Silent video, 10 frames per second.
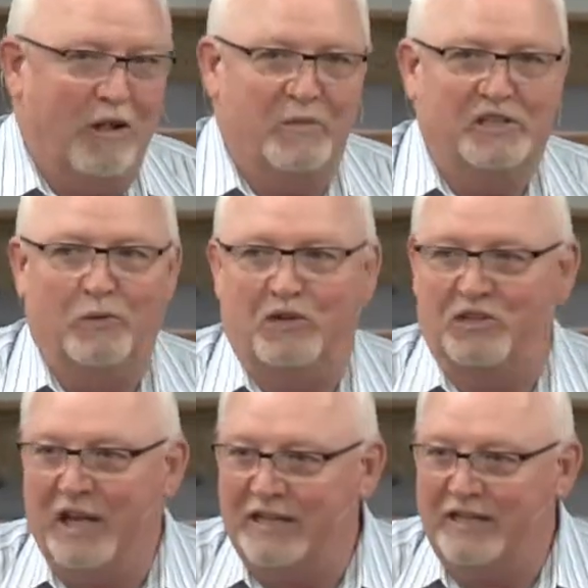I mean, she was
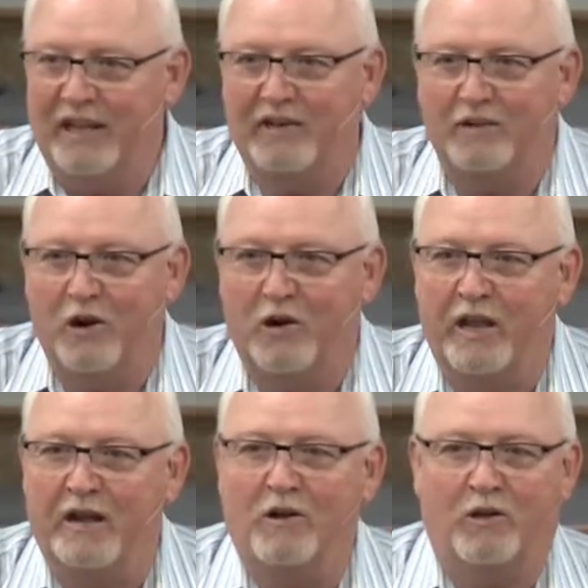dusty and
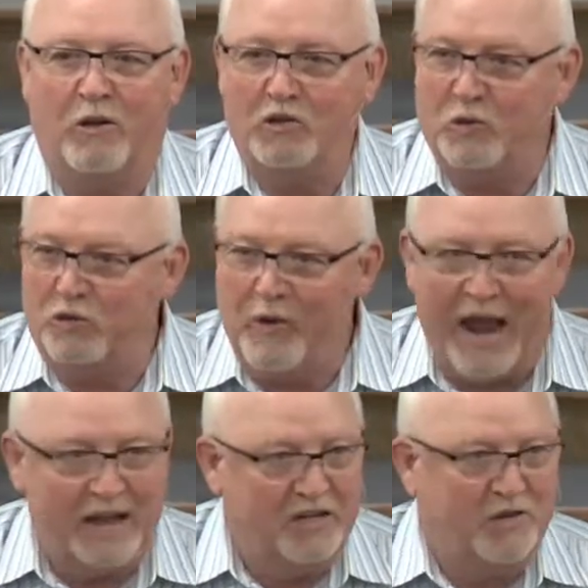dirty, and her clothes were
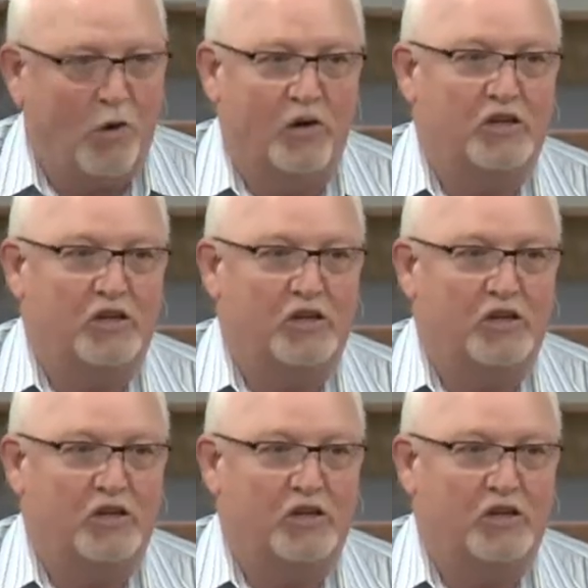ragged and torn.